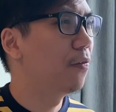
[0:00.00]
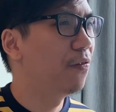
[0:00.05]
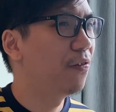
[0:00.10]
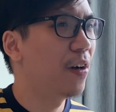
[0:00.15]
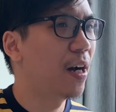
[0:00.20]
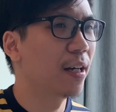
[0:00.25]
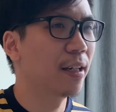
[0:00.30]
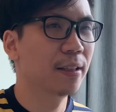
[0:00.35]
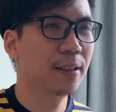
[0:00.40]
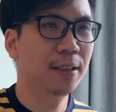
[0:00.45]

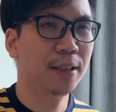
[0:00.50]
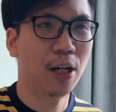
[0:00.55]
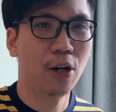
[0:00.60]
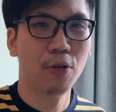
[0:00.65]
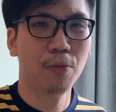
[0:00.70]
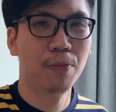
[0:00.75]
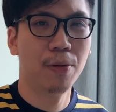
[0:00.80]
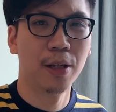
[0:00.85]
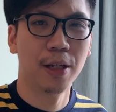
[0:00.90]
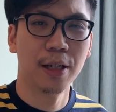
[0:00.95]
funk
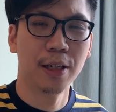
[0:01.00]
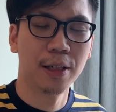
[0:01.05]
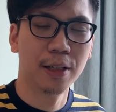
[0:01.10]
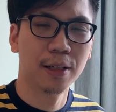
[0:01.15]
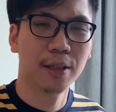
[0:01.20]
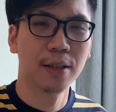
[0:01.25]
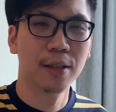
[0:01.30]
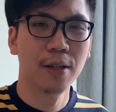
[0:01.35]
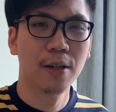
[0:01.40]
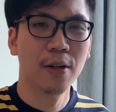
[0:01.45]
style
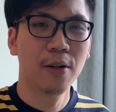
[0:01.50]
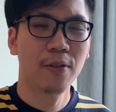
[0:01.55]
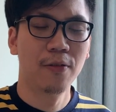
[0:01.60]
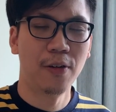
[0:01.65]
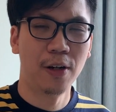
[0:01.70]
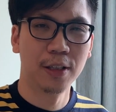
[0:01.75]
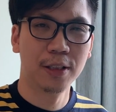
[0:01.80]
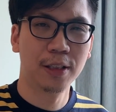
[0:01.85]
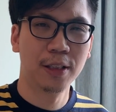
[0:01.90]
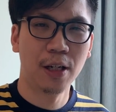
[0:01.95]
playing,
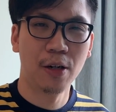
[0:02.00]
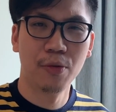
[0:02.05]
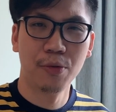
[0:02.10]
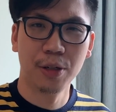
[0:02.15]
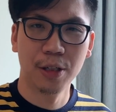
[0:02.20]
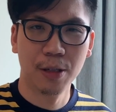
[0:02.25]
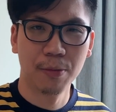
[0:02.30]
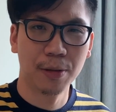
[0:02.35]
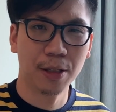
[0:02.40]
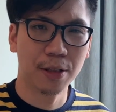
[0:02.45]
funk style
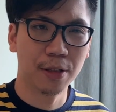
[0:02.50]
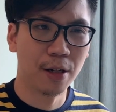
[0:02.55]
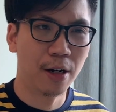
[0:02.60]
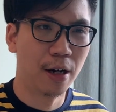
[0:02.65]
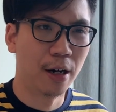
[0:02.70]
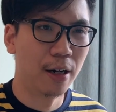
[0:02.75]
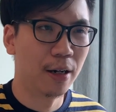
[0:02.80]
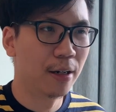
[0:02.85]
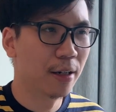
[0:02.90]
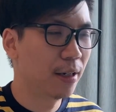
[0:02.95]
rhythm
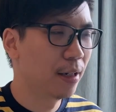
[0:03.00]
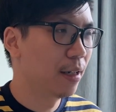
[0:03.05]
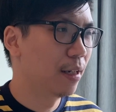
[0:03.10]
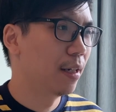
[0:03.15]
guitar.